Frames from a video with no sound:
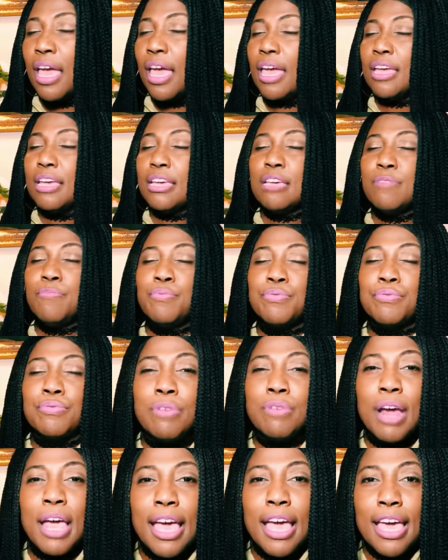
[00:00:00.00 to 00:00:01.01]
and he
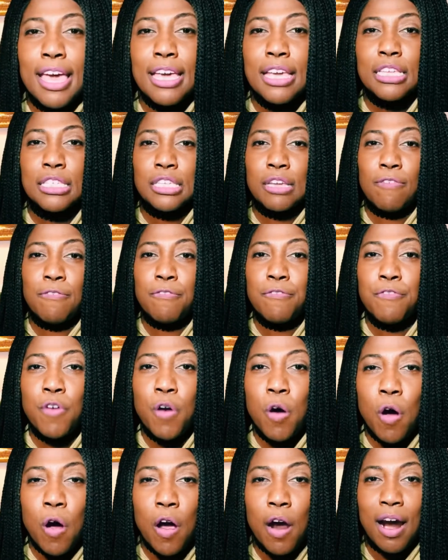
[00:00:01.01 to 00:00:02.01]
prays
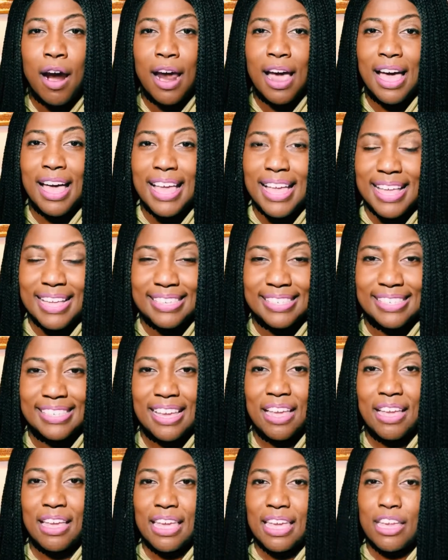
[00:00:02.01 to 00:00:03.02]
for us
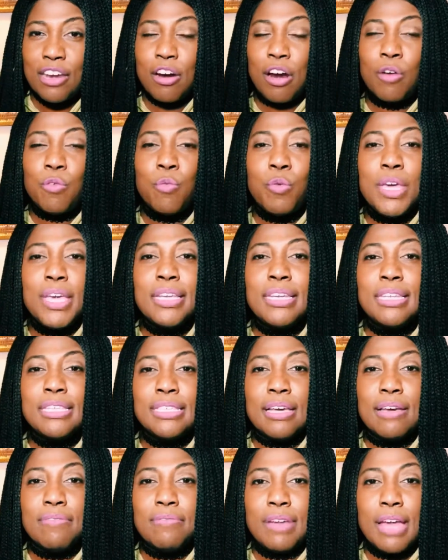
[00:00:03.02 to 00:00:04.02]
in our weakness
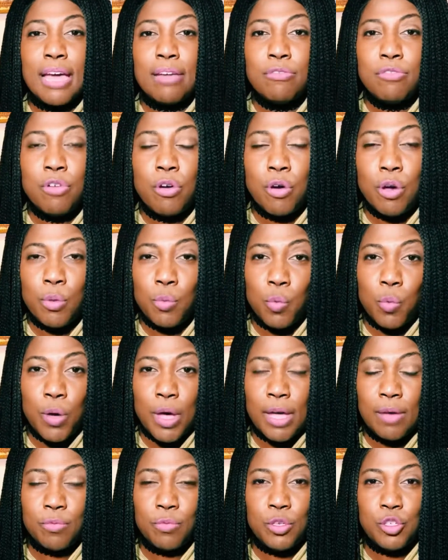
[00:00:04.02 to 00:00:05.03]
of not knowing
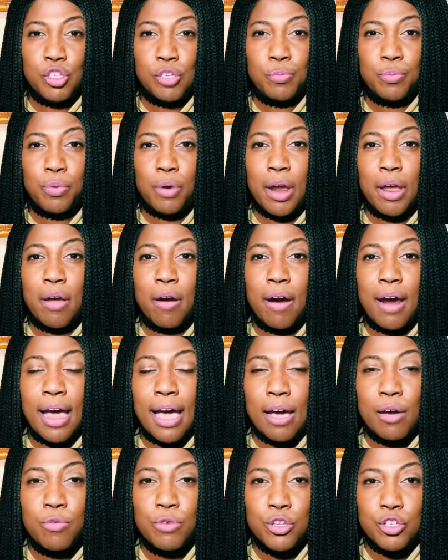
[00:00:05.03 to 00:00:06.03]
what we should pray or
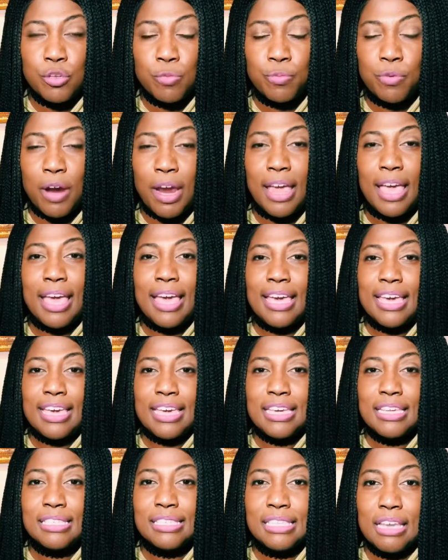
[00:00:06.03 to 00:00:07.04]
how we should pray.
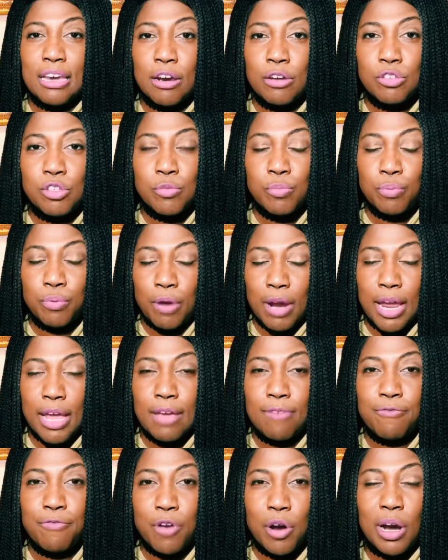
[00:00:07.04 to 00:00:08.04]
He is there to
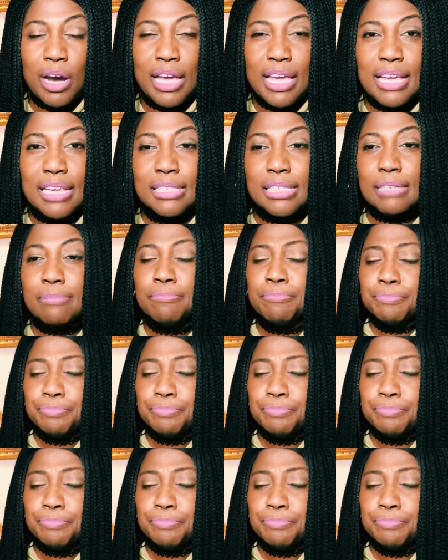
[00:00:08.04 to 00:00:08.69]
pray for us.